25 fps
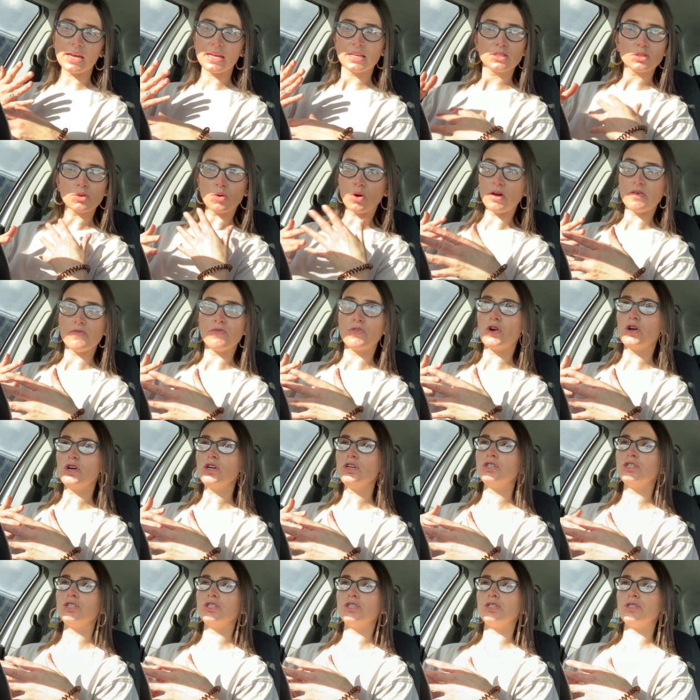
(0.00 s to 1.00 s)
it's quite
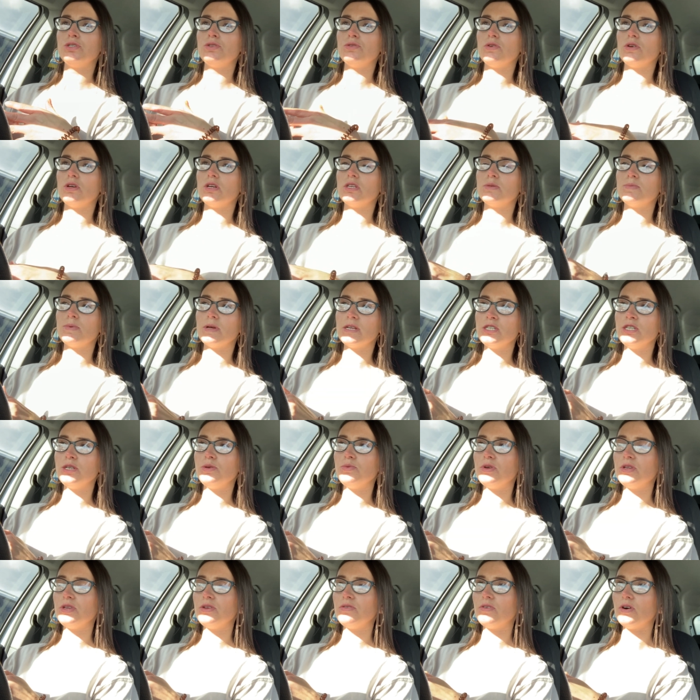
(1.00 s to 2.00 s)
rushed, especially
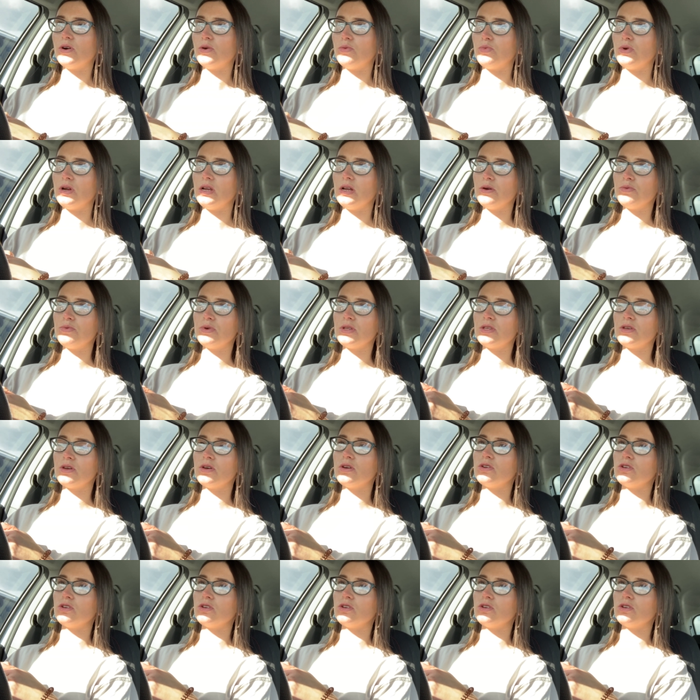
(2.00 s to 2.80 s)
when you've got Willow with you.